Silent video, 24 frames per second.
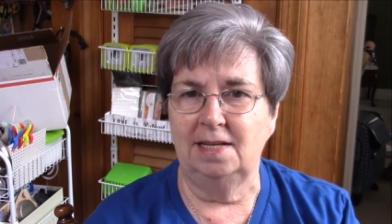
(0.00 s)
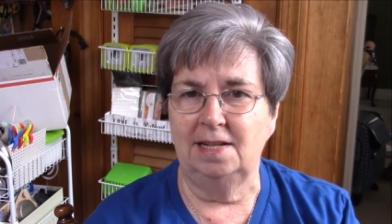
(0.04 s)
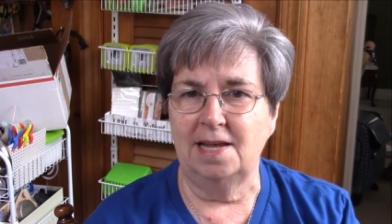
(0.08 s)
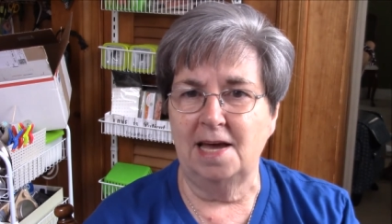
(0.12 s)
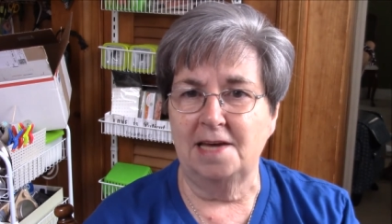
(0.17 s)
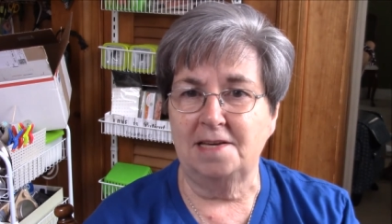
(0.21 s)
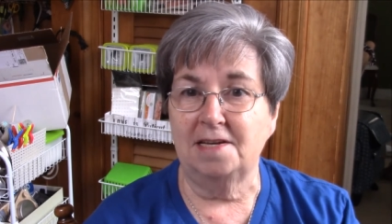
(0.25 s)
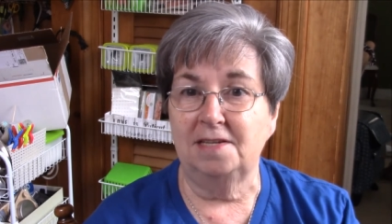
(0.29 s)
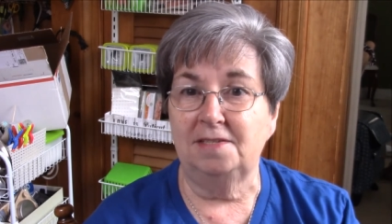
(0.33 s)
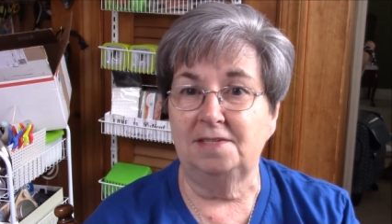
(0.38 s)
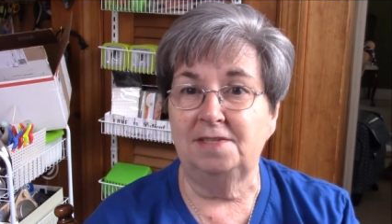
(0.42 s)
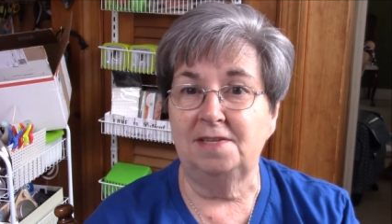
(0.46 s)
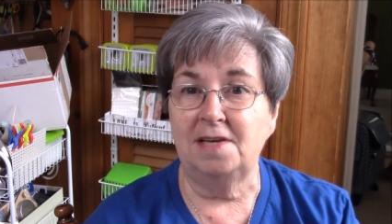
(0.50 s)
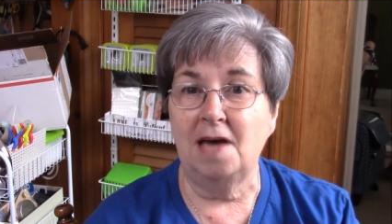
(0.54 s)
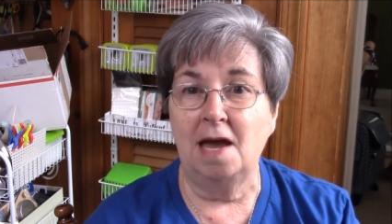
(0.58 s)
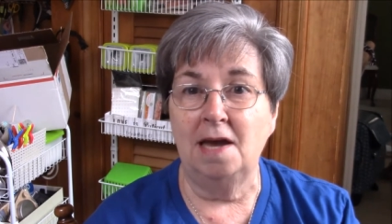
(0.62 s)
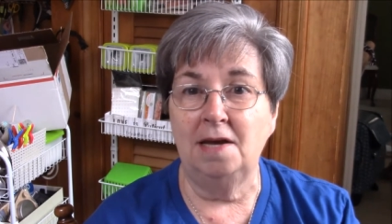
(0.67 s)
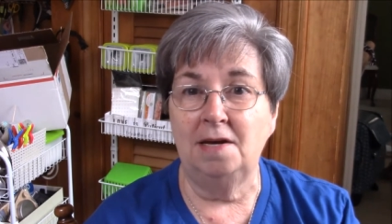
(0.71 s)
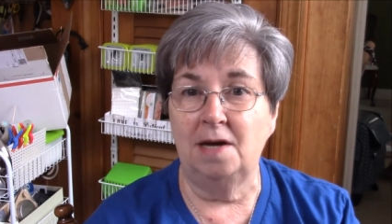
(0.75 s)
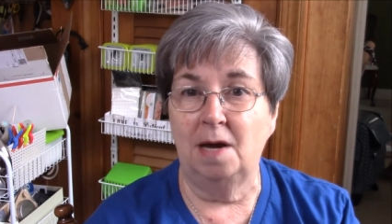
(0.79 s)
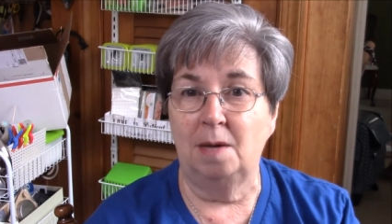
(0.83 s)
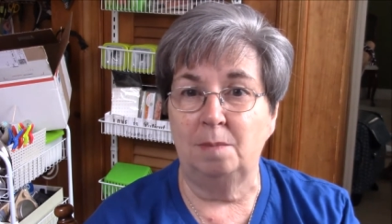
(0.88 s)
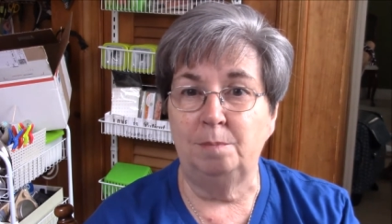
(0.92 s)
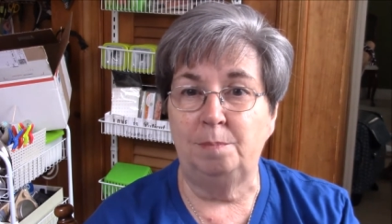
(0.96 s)
like a
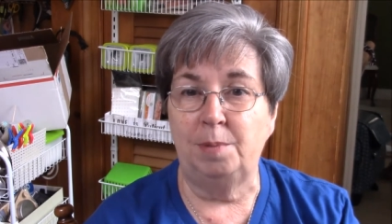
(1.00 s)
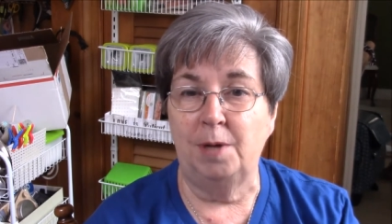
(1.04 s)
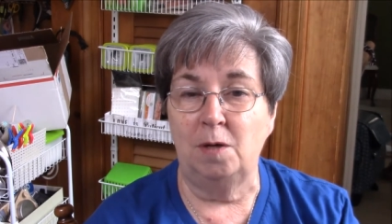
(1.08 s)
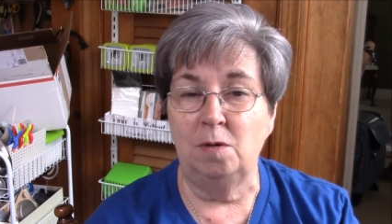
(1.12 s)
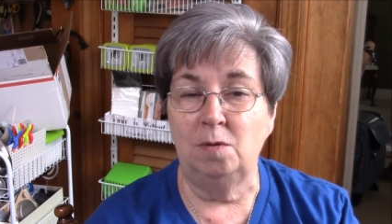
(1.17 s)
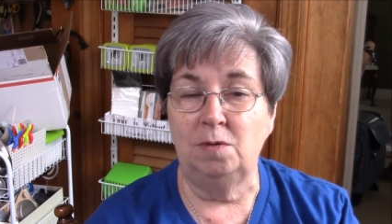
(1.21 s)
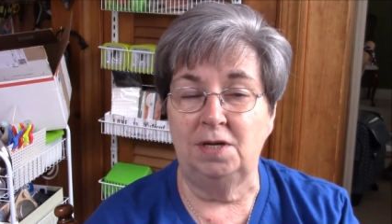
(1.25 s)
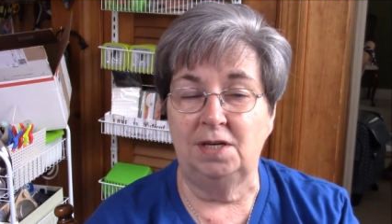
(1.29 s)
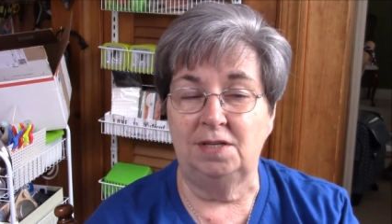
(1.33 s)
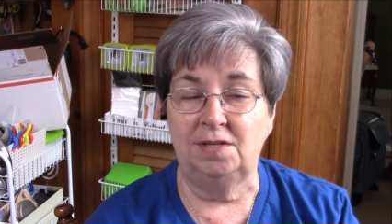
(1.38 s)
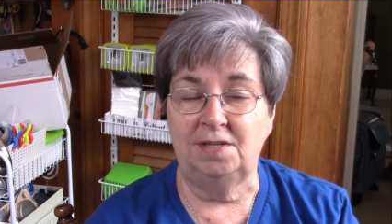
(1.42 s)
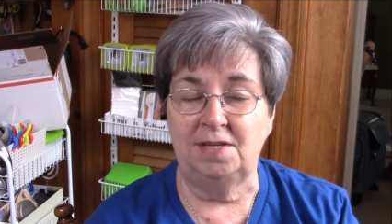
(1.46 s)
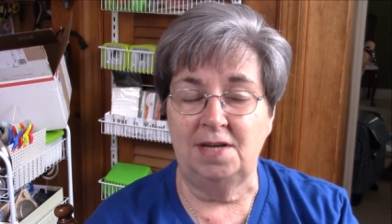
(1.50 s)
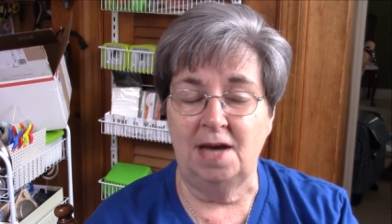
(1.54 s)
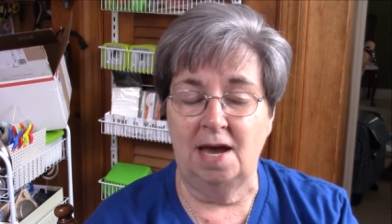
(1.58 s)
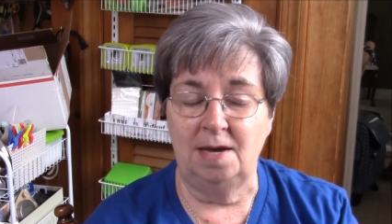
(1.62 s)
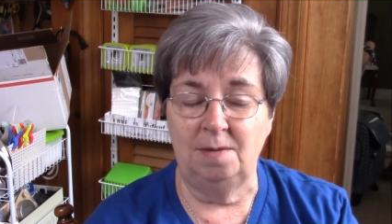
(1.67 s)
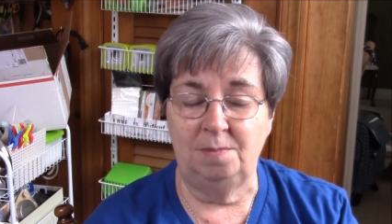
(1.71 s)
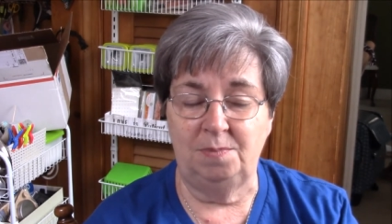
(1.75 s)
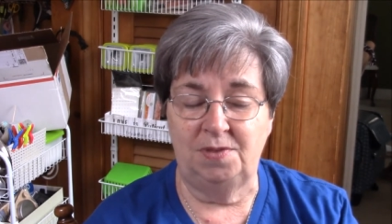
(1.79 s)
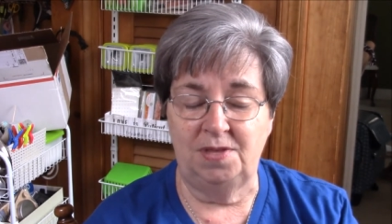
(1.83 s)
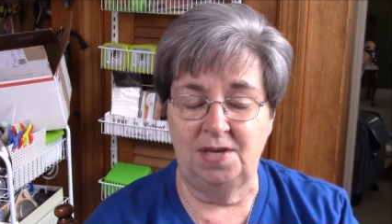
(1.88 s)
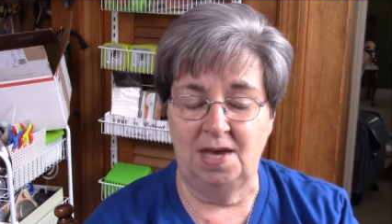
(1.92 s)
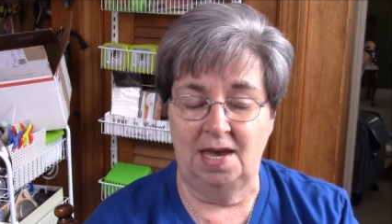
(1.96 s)
sign up bonus
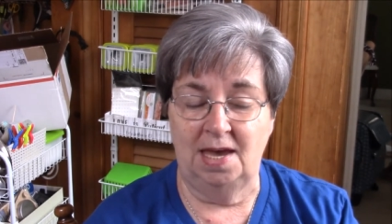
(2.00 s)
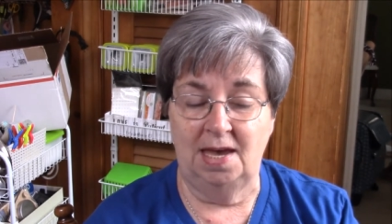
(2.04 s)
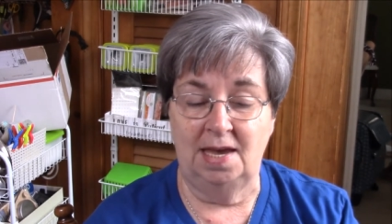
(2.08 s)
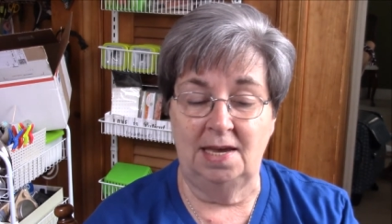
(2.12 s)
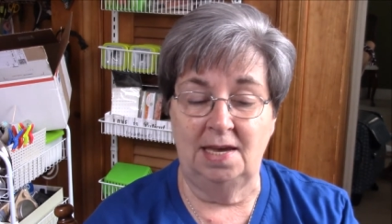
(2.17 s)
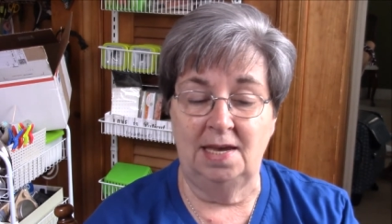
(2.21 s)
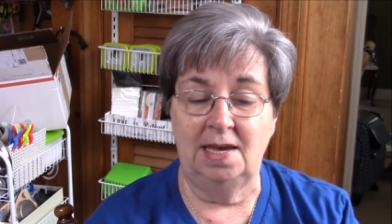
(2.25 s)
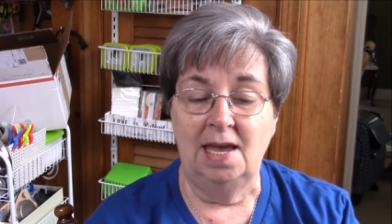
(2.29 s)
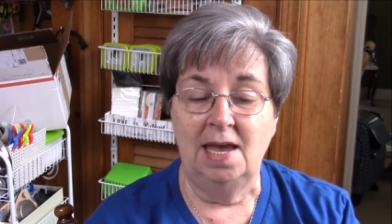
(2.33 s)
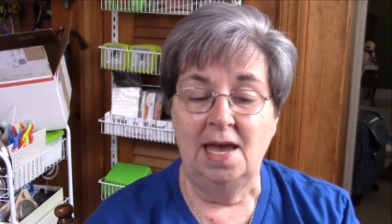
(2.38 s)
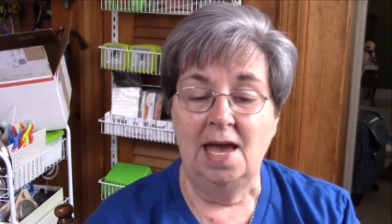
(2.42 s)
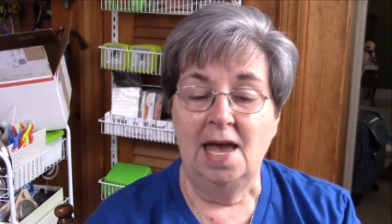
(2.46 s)
type thing